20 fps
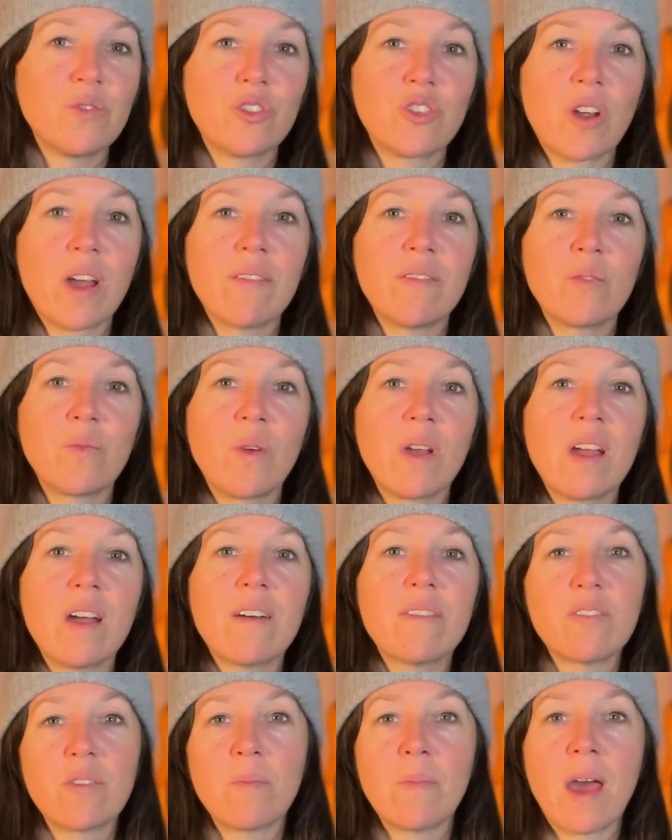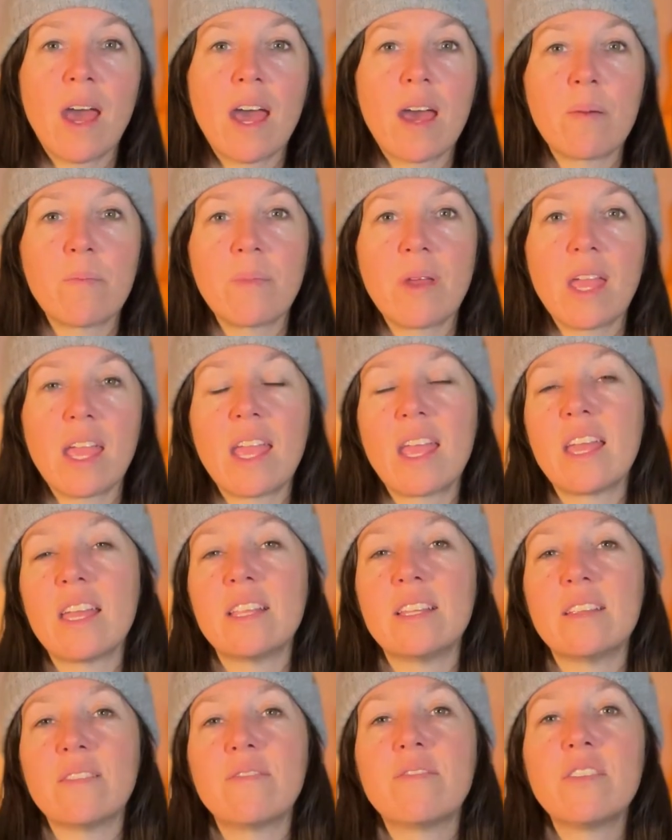driving way off the map
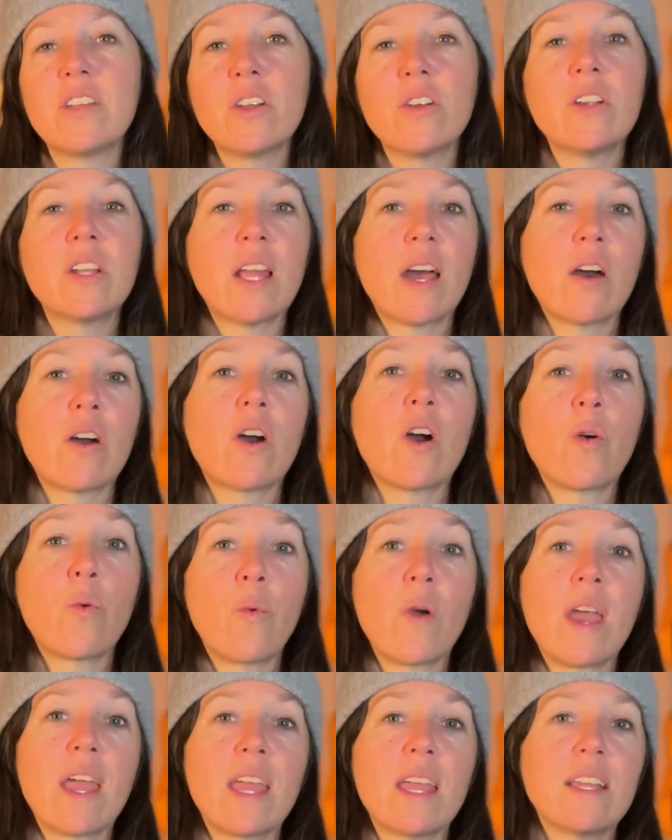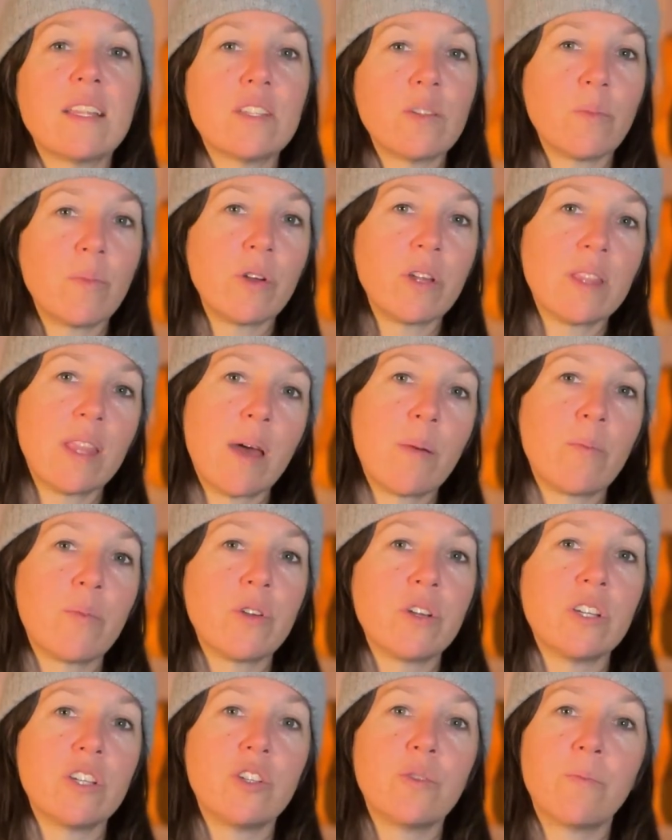and figuring out a way to bring that
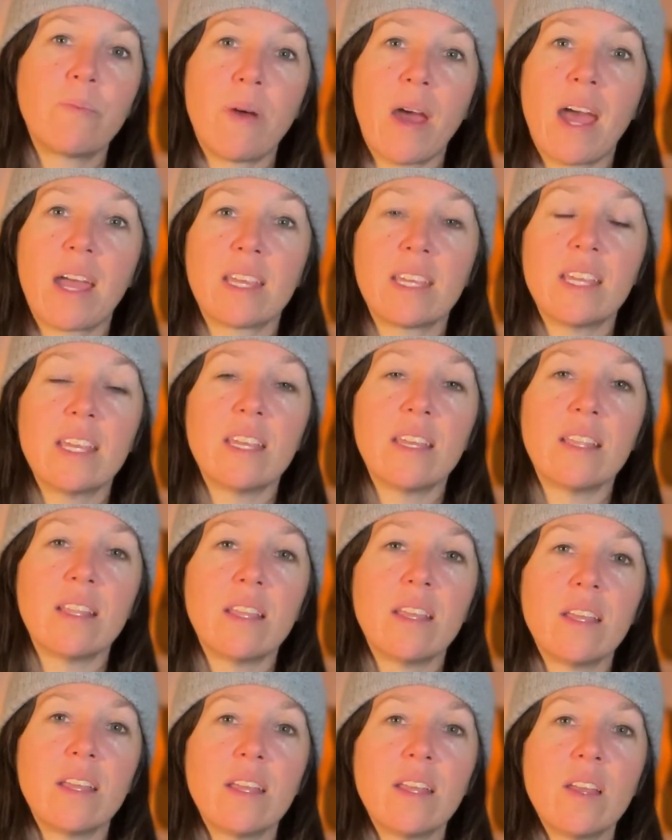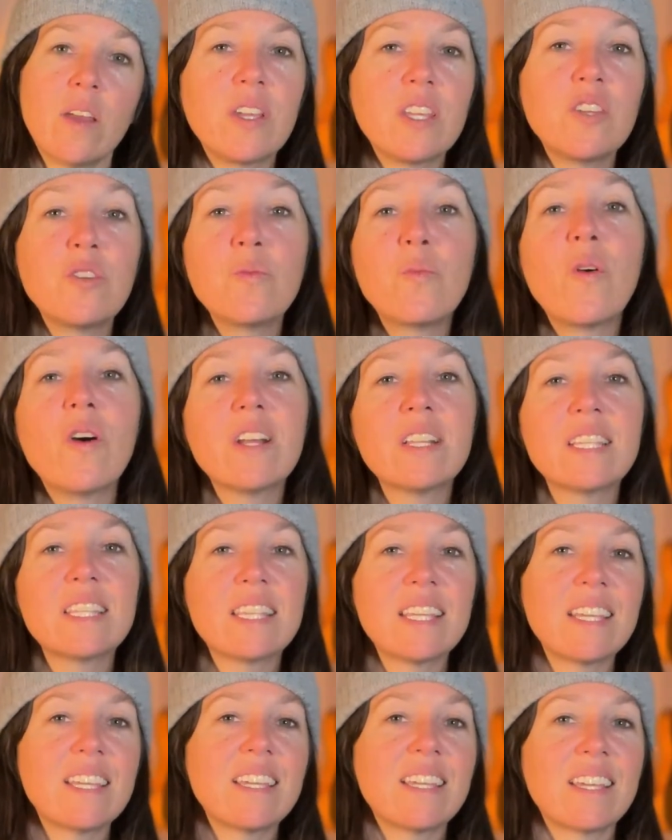bridge back in. But you want to
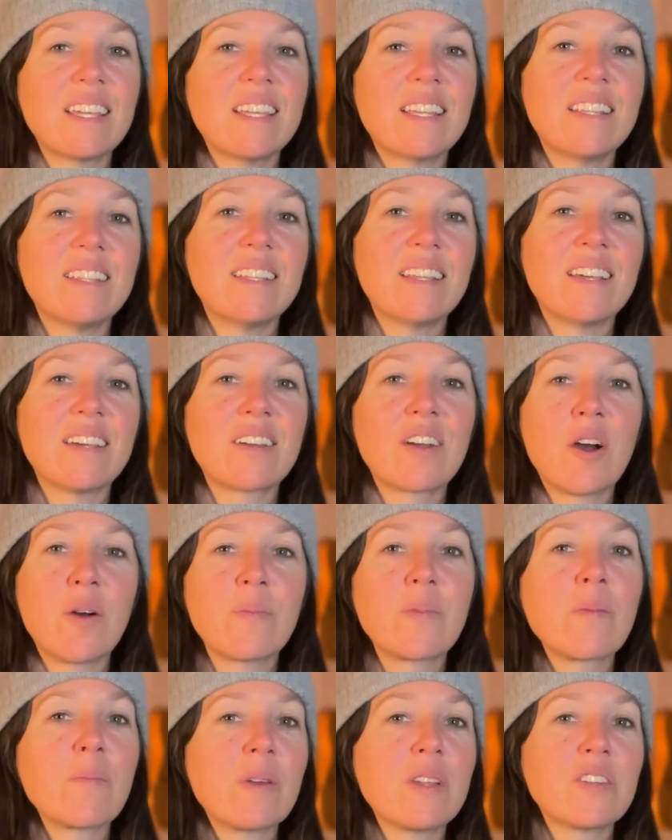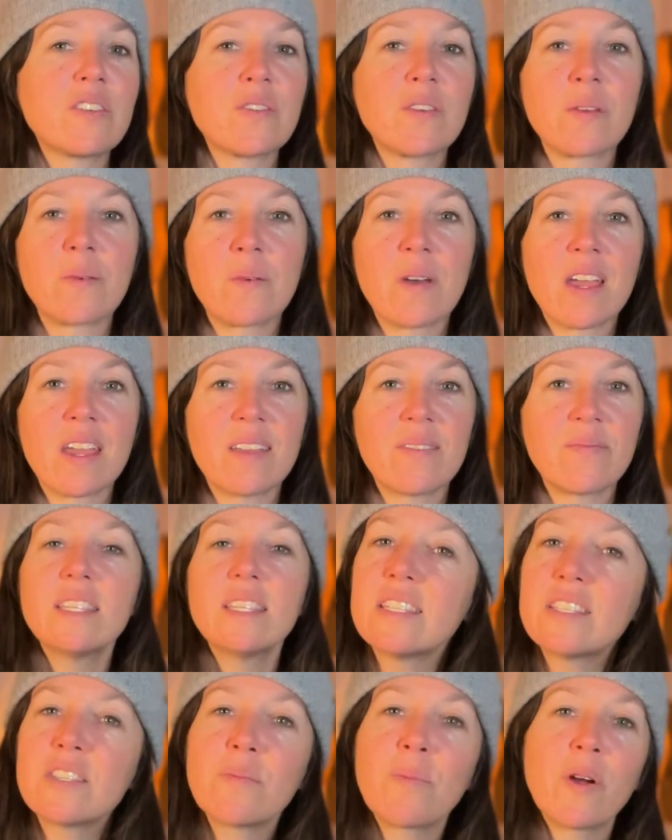think in a complementary way.
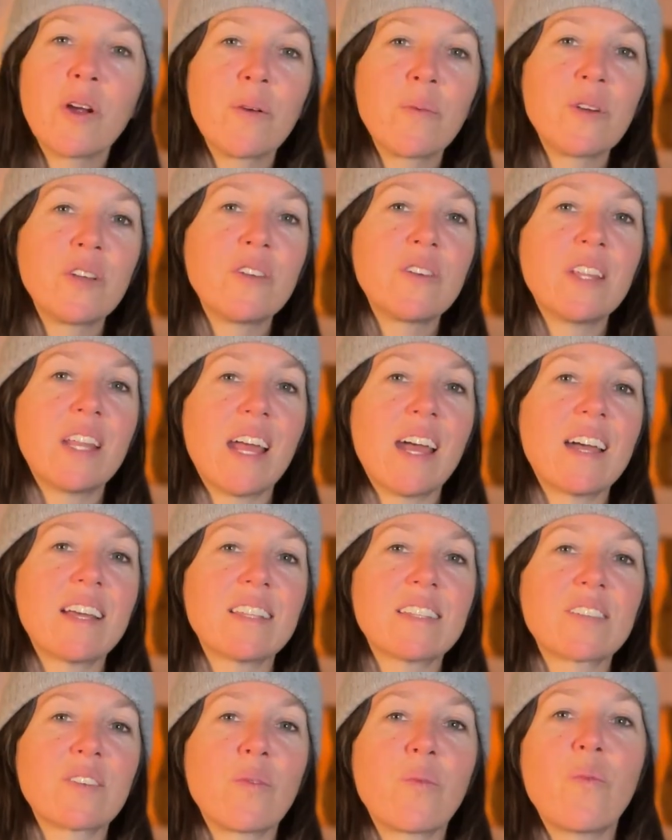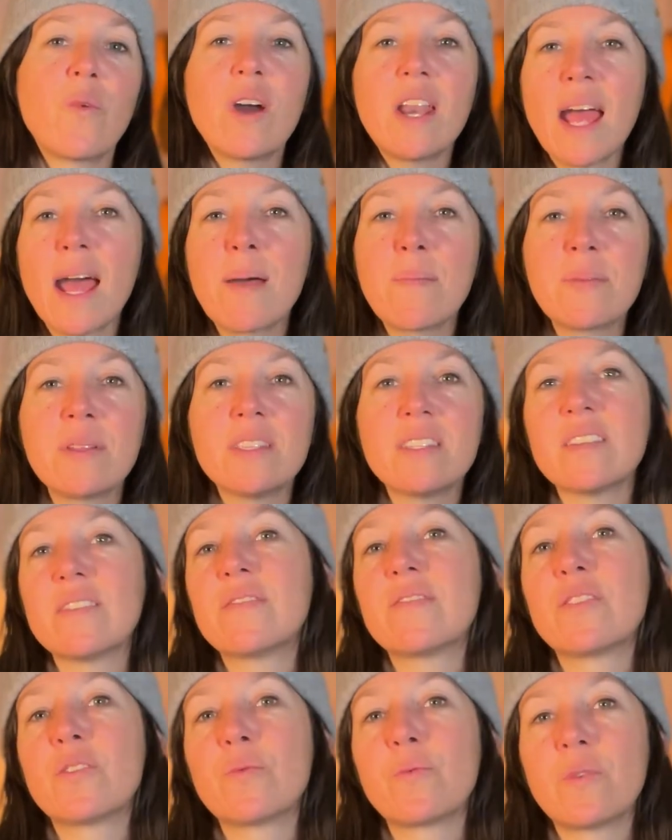is the part where you can ask, what happens
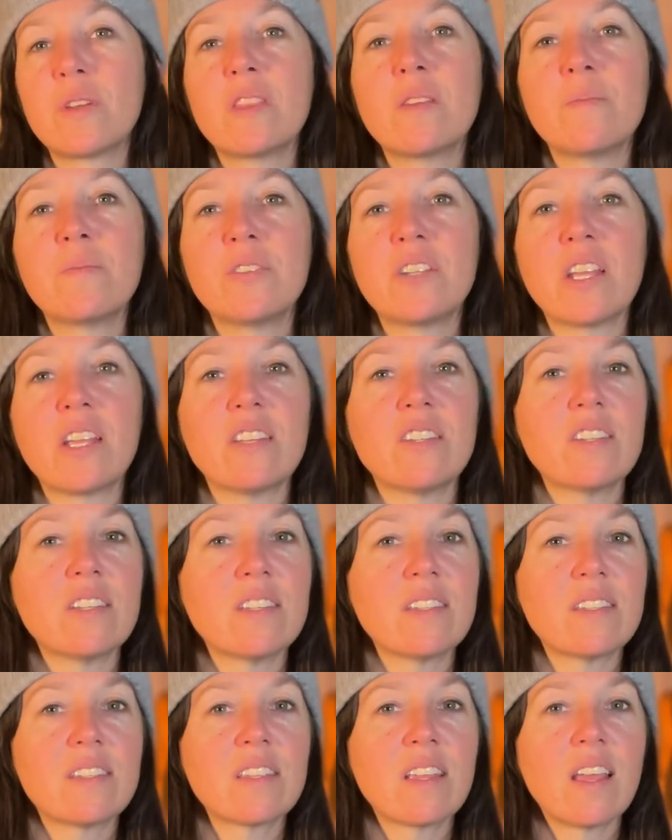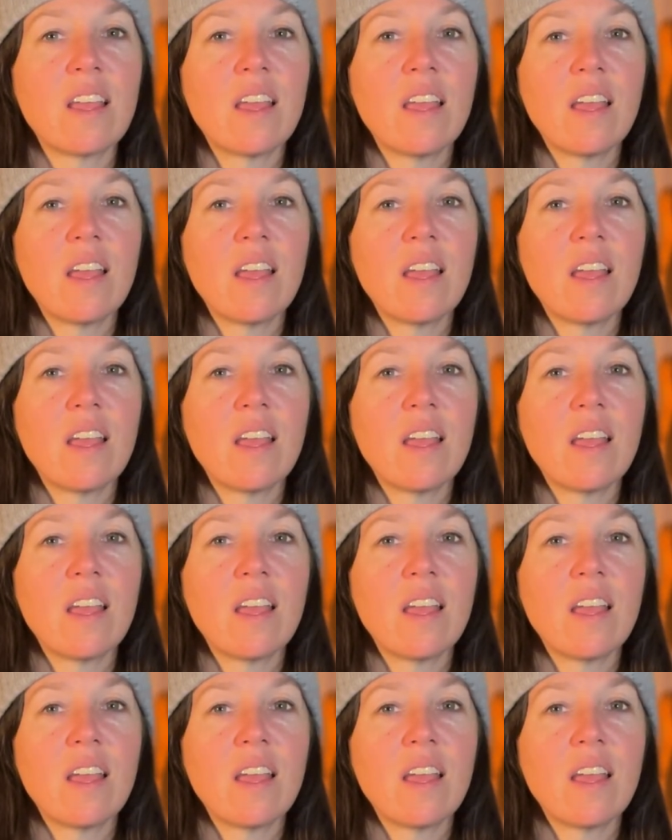if the rhythm changes?